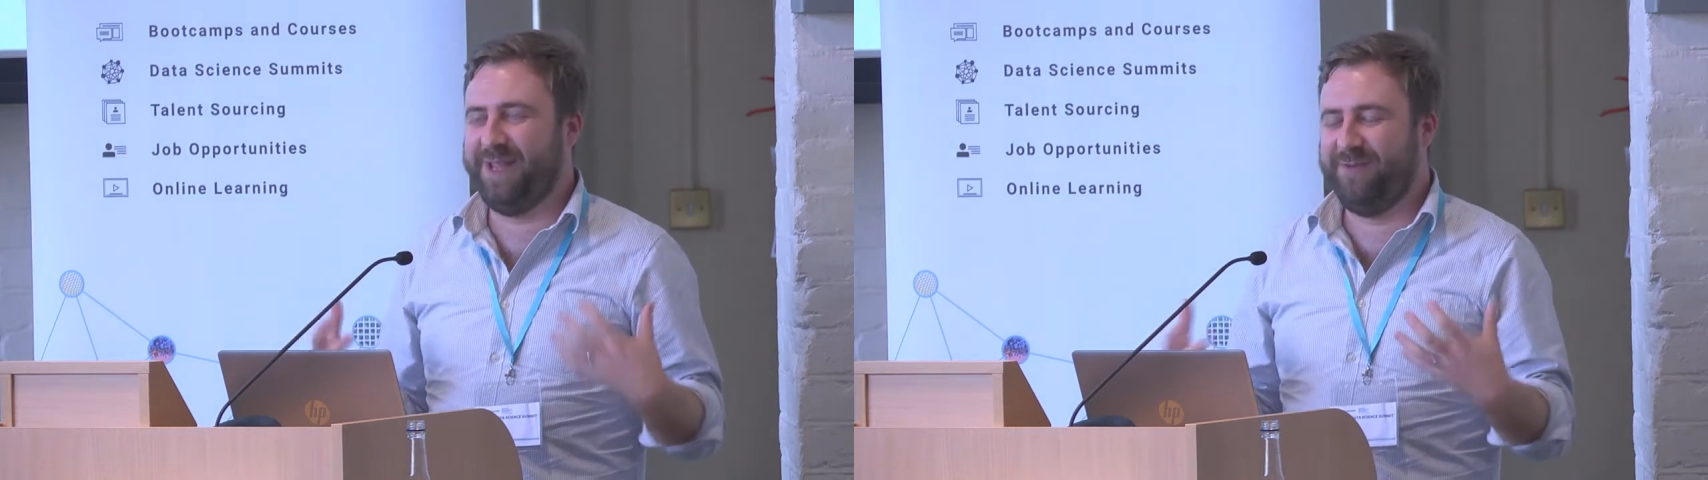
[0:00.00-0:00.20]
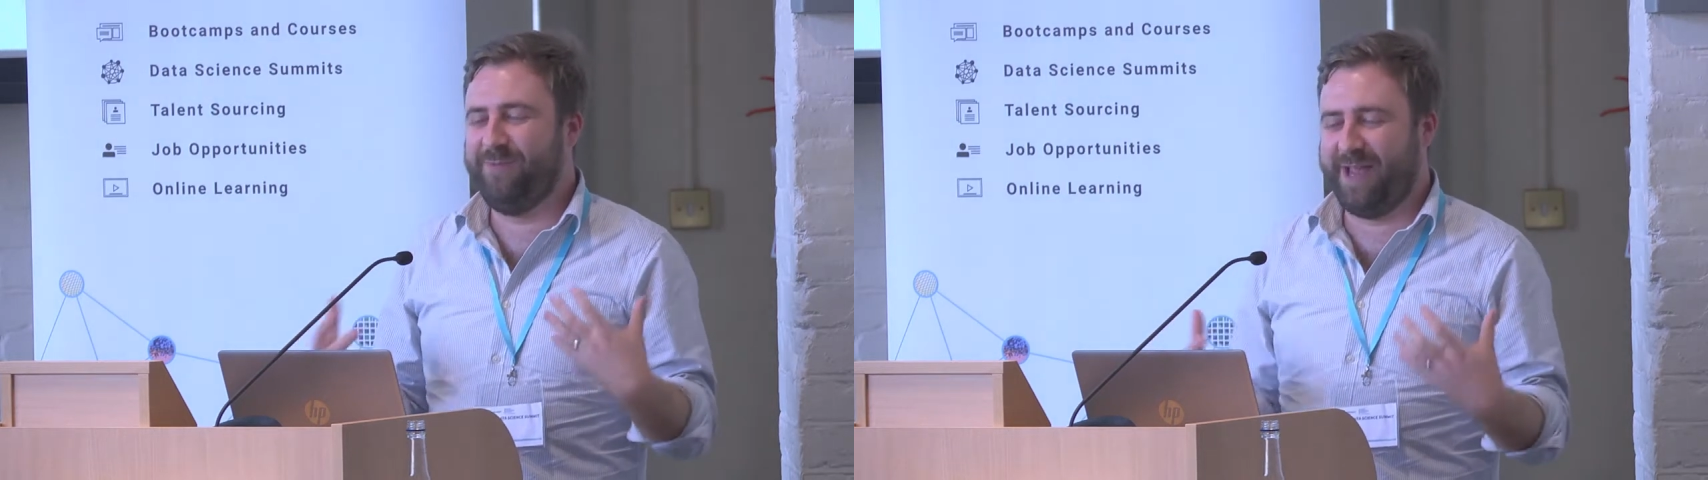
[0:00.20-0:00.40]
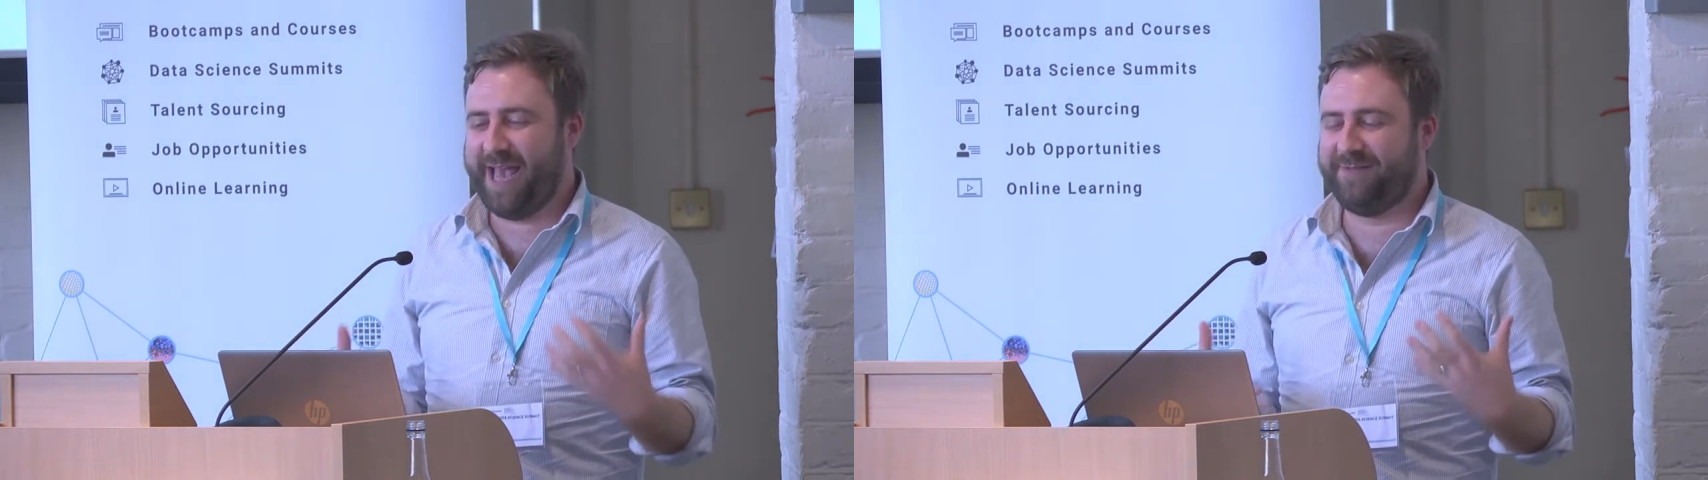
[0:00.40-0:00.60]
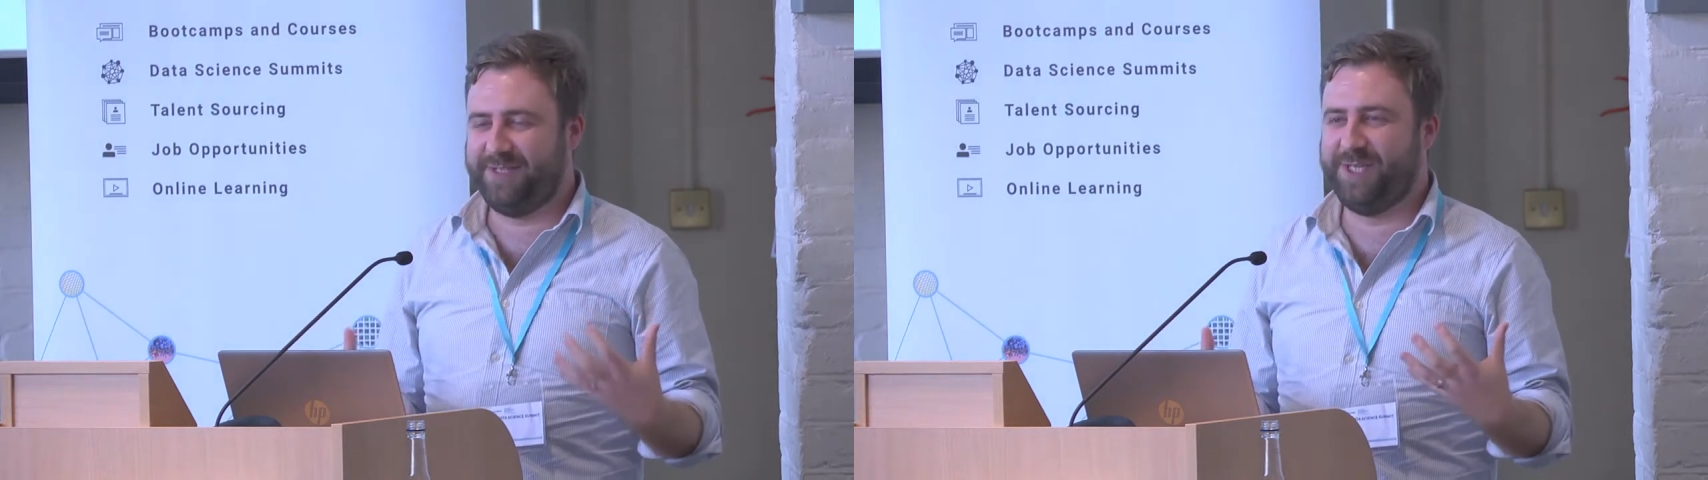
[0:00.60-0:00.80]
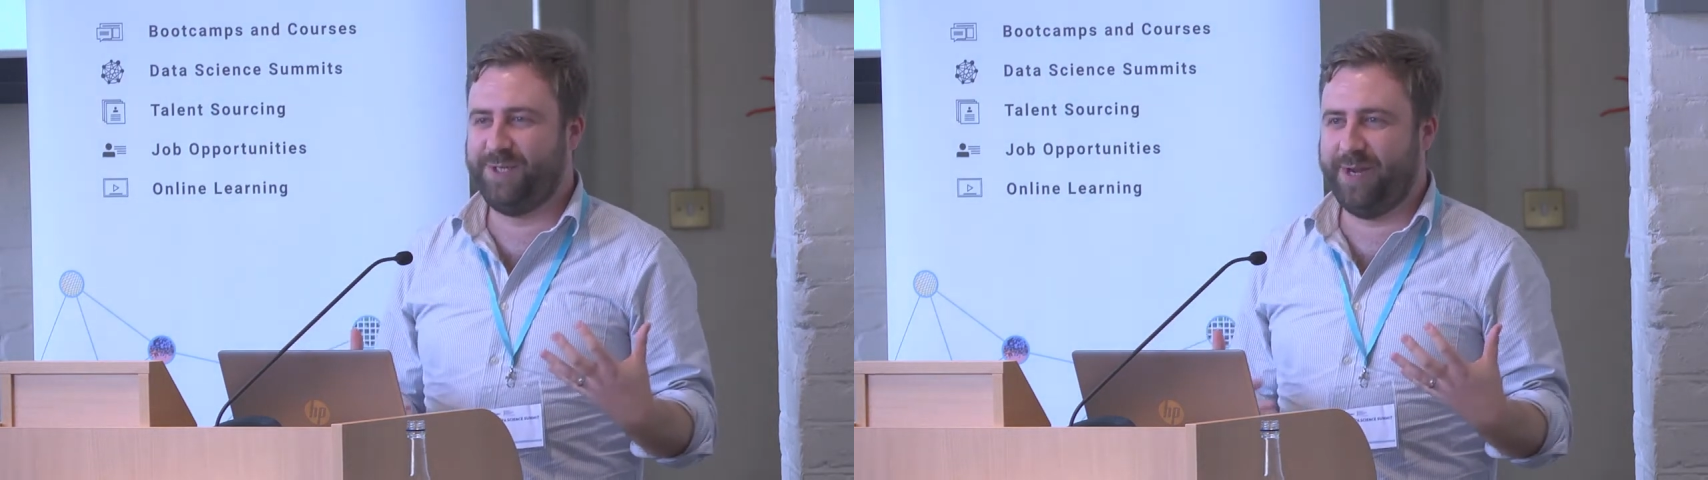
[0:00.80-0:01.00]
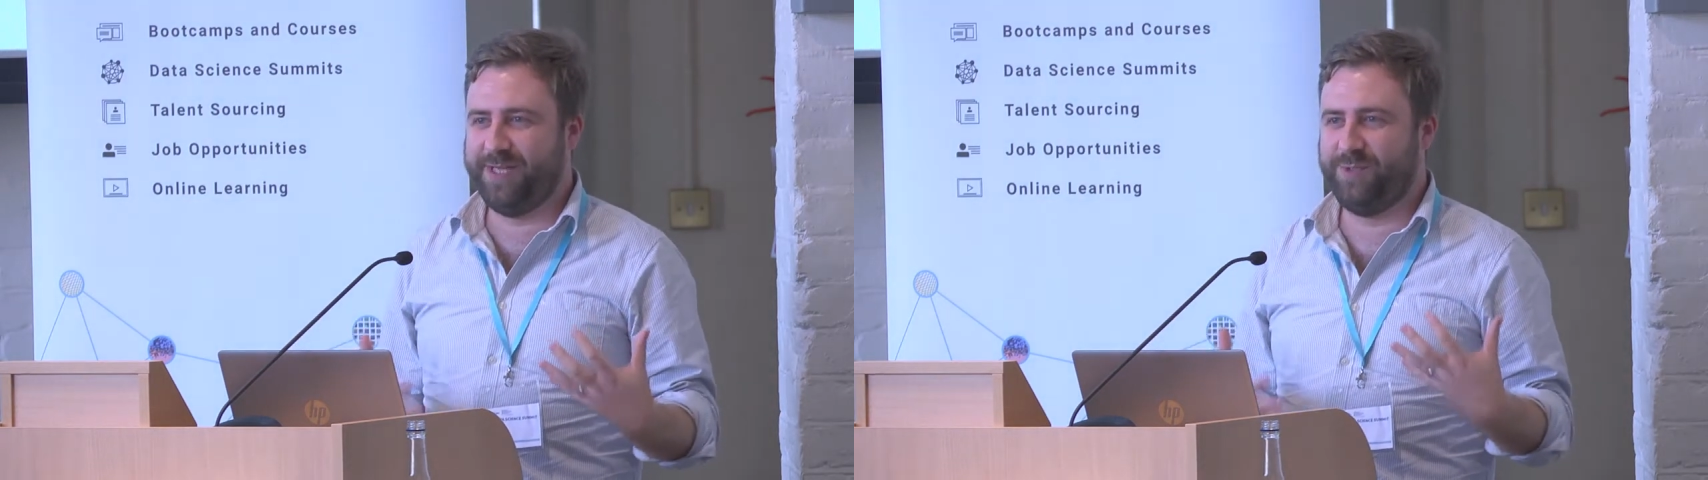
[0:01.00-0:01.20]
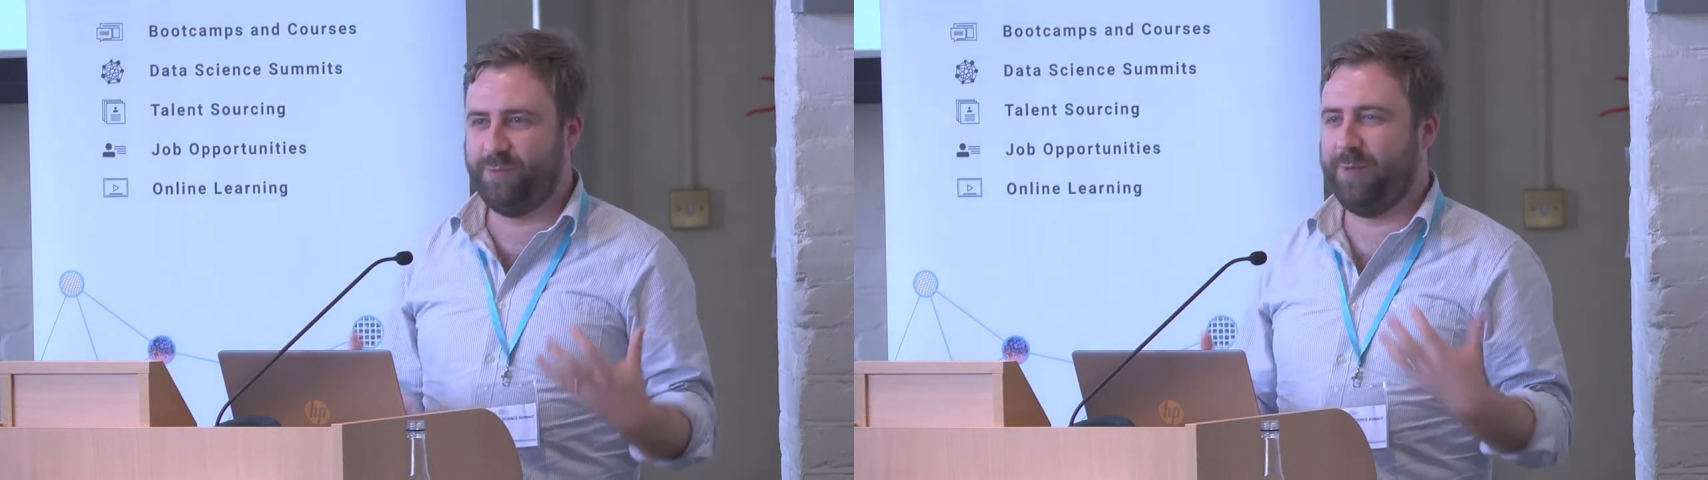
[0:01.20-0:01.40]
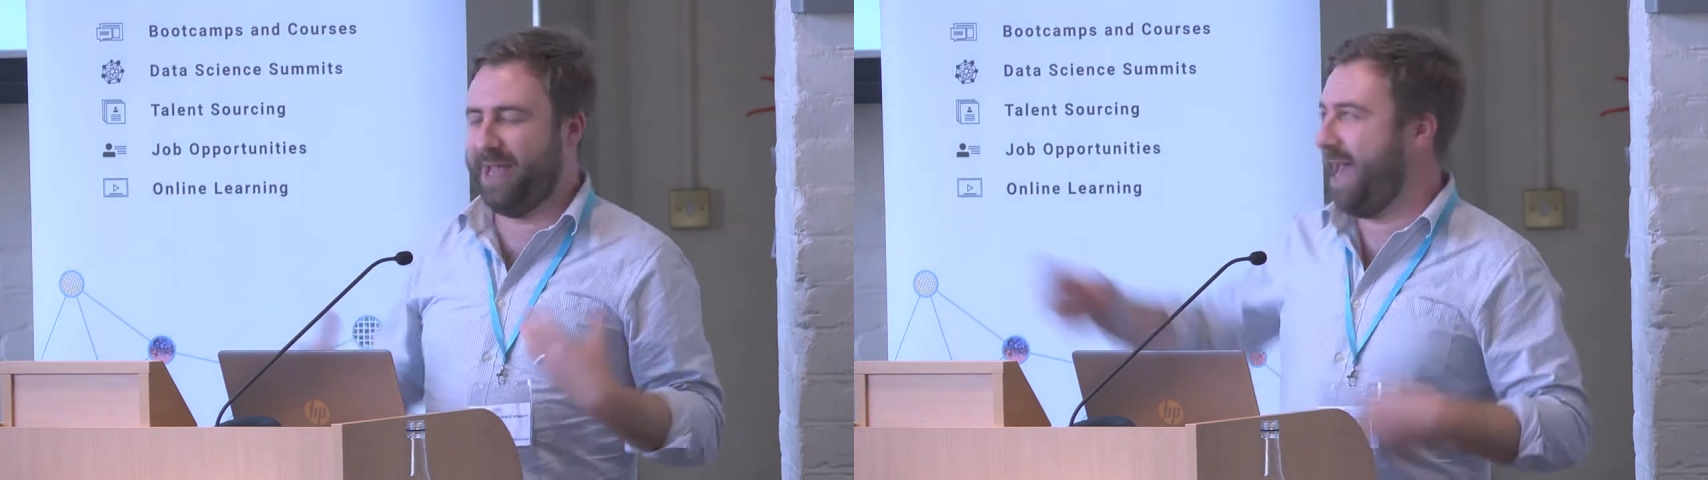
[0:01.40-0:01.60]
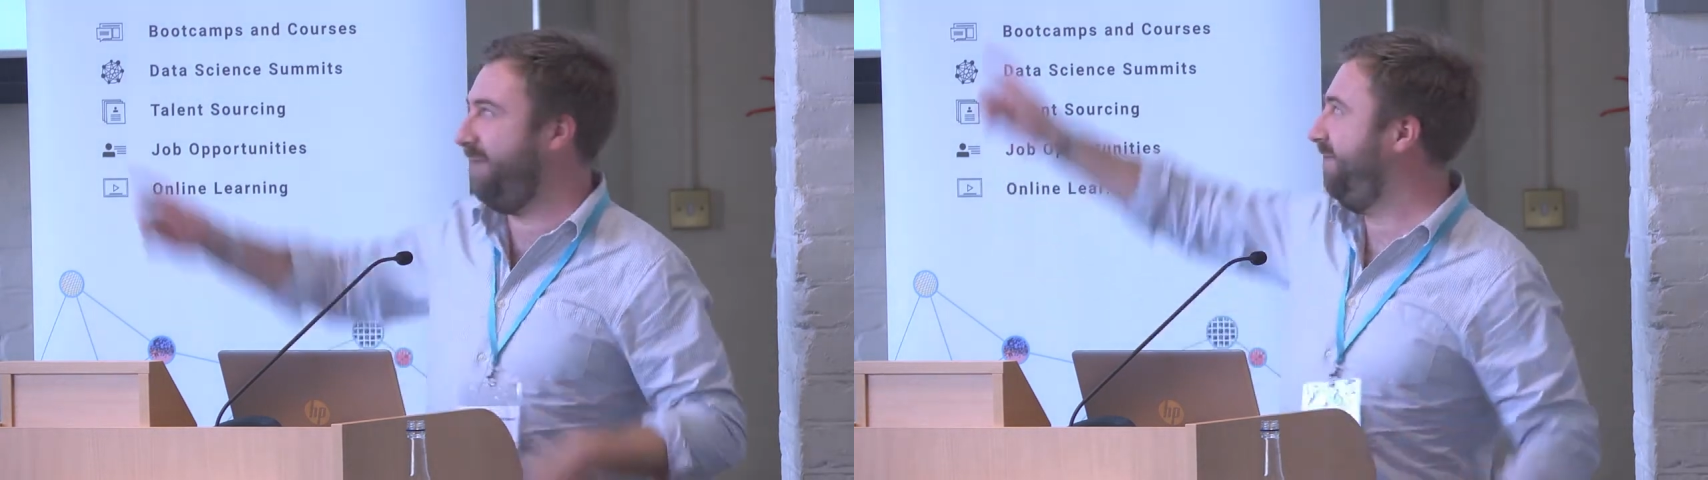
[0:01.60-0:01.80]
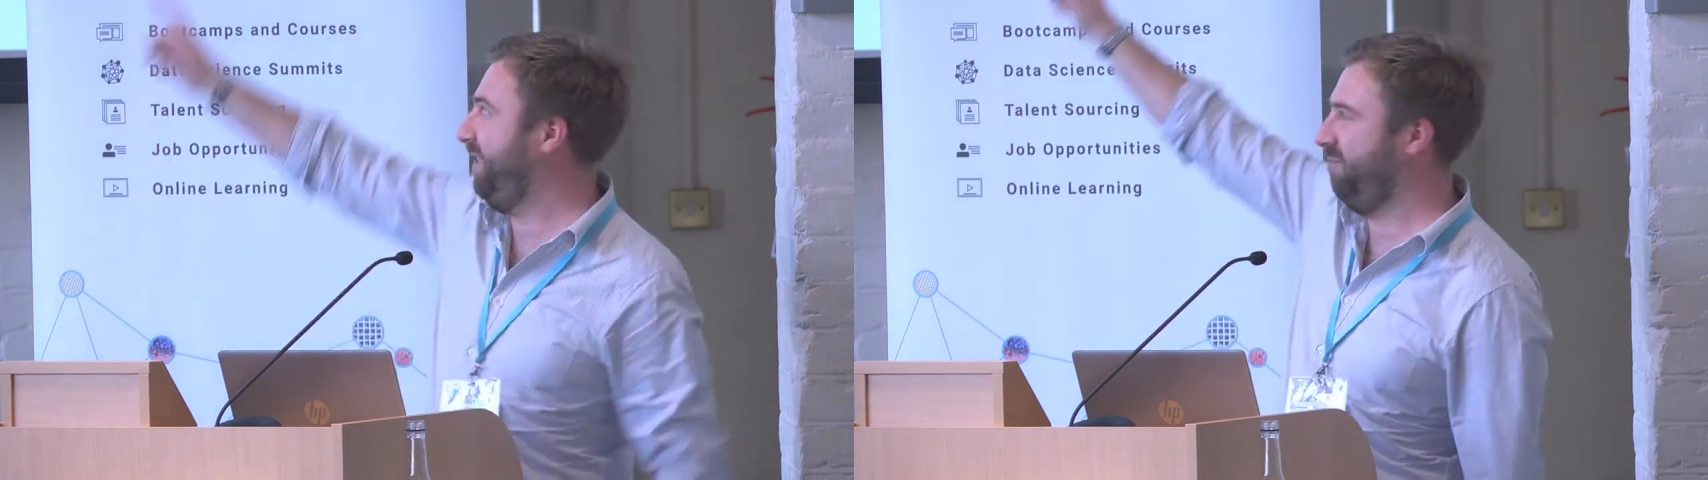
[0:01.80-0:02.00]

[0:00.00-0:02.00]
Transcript: we have situations where we have